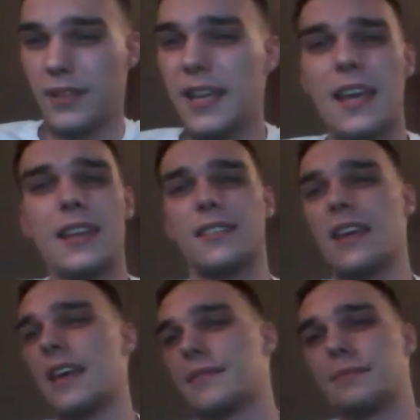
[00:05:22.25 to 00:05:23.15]
It
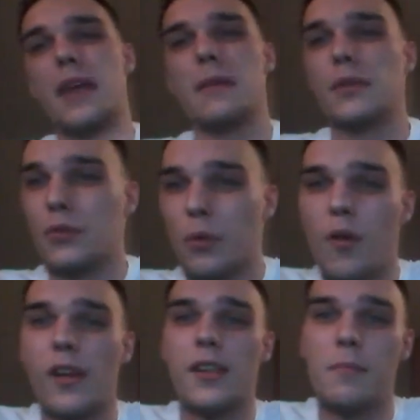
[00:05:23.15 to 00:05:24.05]
takes maybe
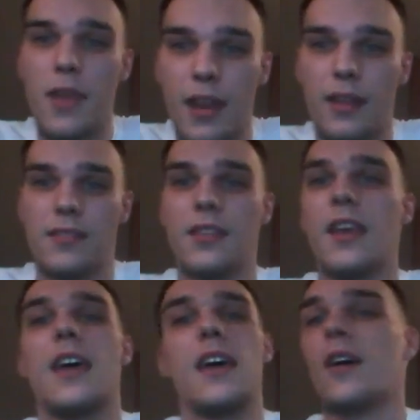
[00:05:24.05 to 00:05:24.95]
20 minutes.
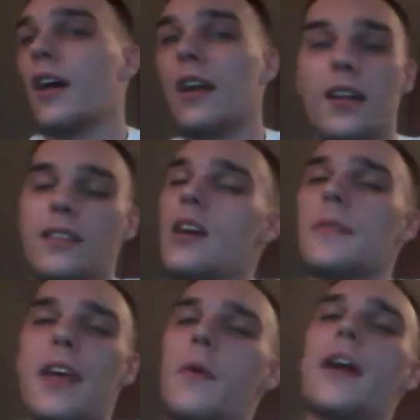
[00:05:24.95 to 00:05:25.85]
And on top
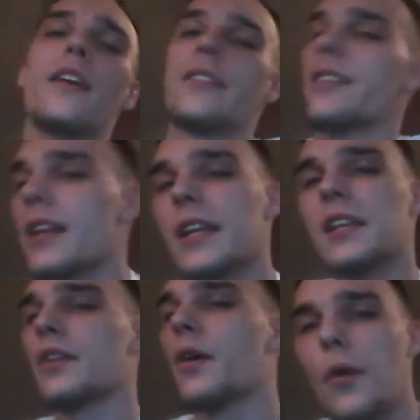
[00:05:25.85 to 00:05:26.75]
of that, while you're sitting
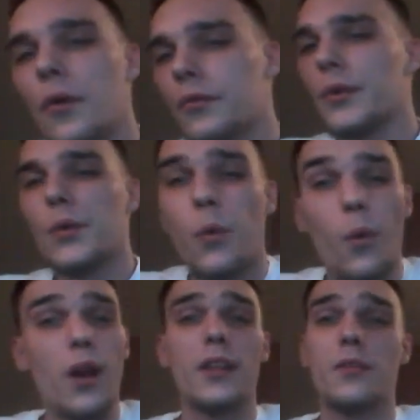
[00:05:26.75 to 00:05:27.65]
in the cold for
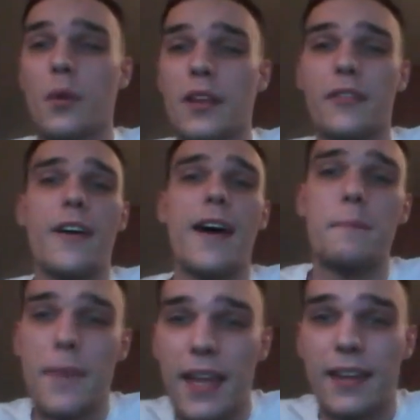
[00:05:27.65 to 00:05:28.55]
20-25
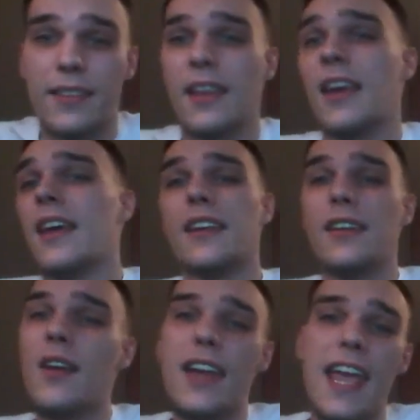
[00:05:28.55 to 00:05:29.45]
minutes,
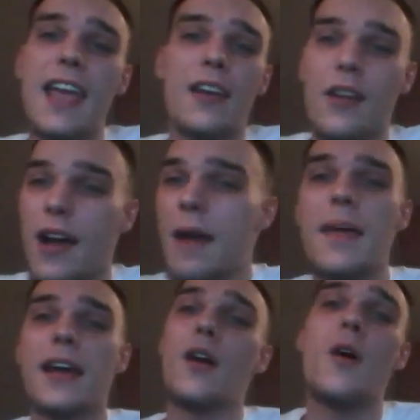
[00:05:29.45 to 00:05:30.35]
you can't go. I'm
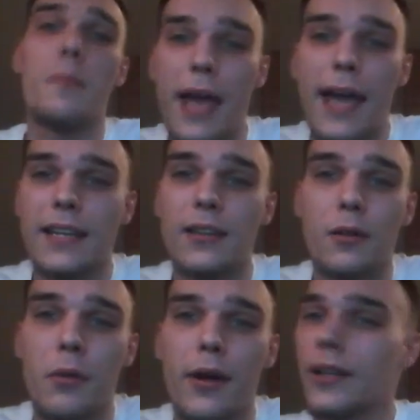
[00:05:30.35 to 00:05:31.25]
not going back into
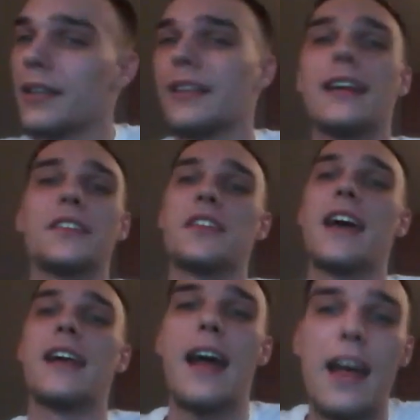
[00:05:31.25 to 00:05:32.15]
work because I just
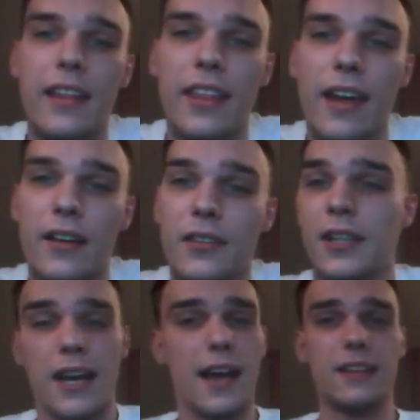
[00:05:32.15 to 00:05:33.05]
got out of there.
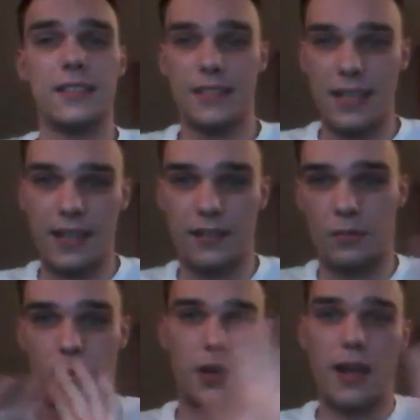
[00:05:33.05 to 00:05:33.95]
I just did
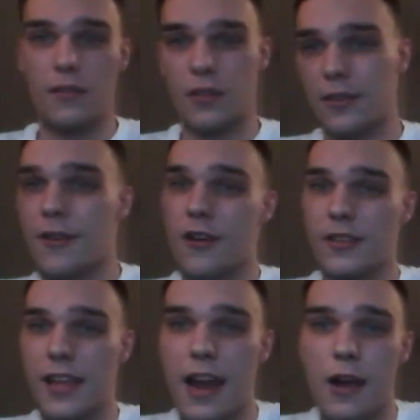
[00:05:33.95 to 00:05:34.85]
whatever, or
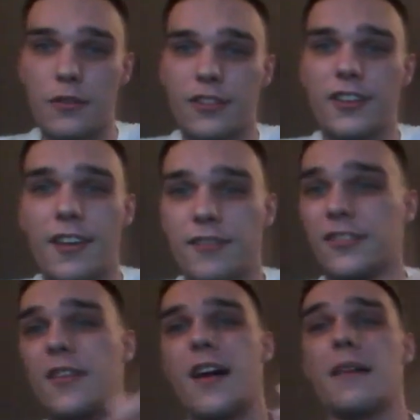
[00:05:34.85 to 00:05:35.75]
10-hour shift.
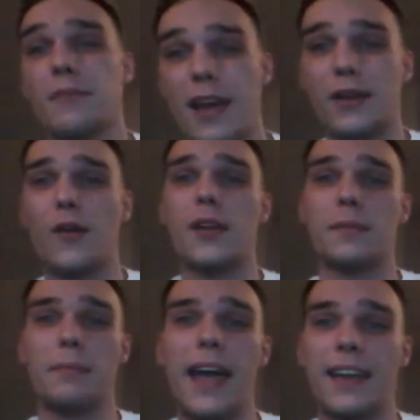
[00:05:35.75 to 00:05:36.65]
So I'm not
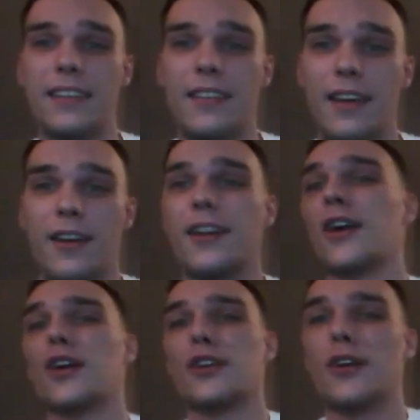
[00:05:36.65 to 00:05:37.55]
going back in there
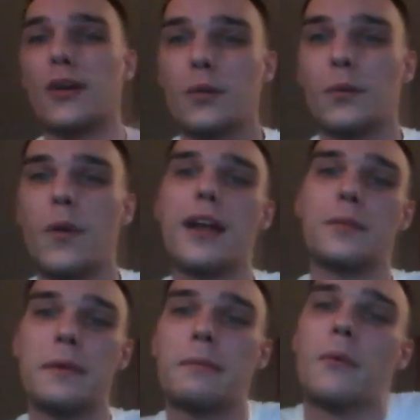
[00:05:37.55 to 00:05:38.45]
to go
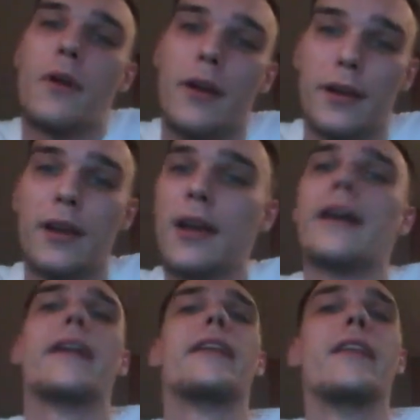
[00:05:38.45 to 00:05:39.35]
watch people work.
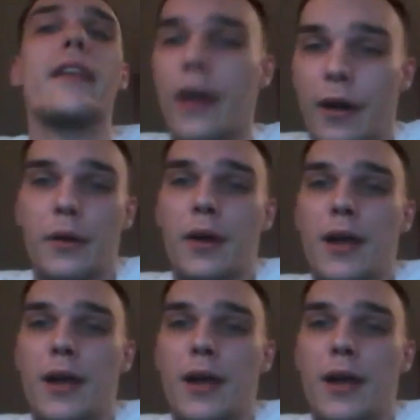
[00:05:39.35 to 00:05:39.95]
No.